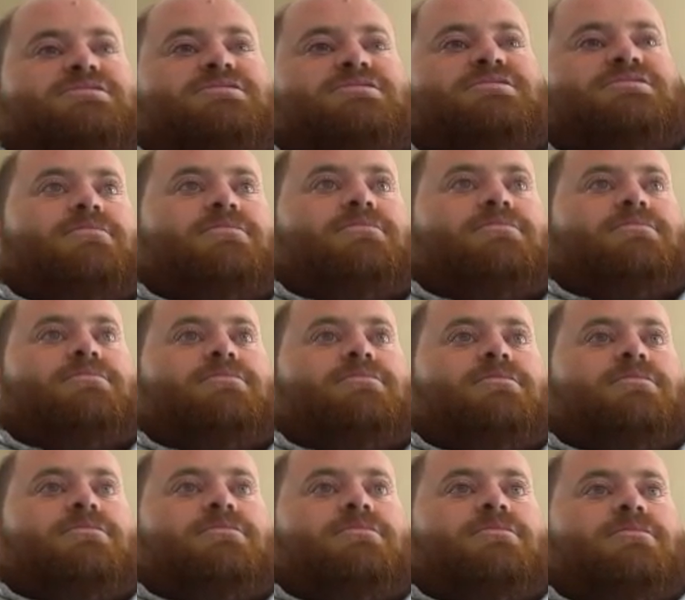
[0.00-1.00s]

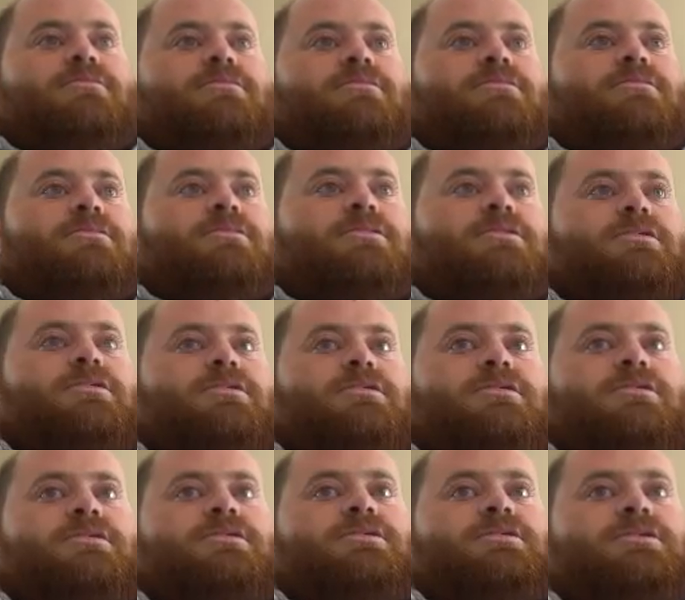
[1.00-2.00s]

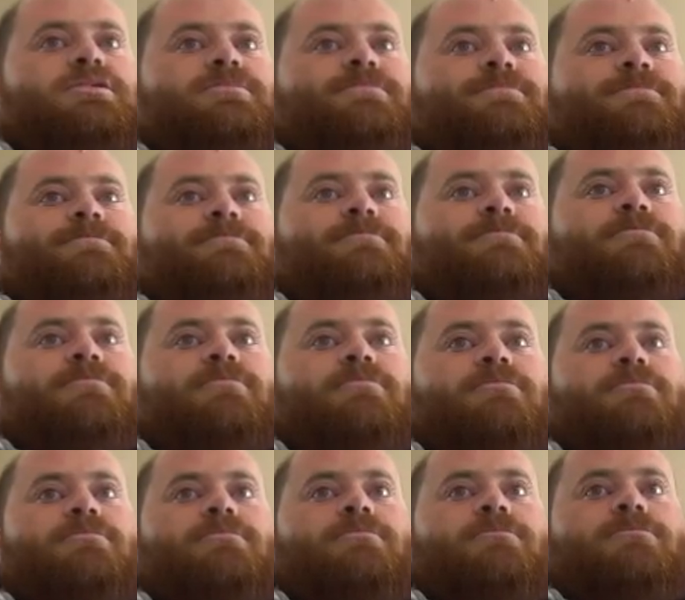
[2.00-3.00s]

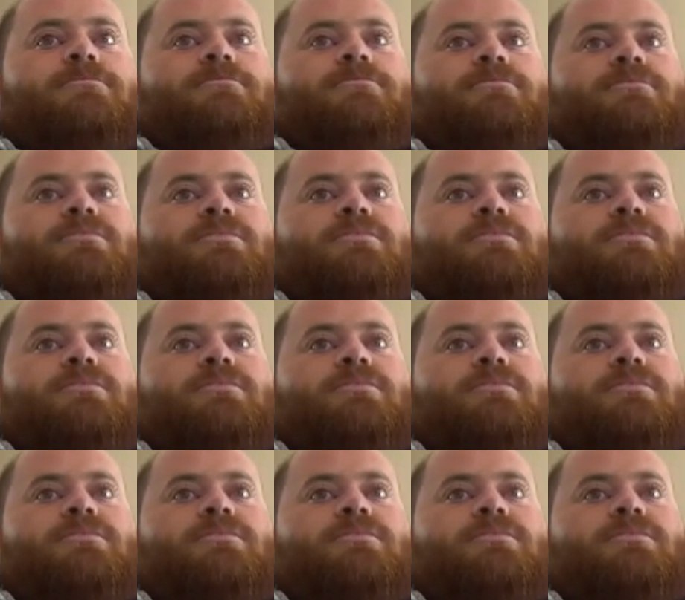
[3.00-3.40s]
Nothing is said.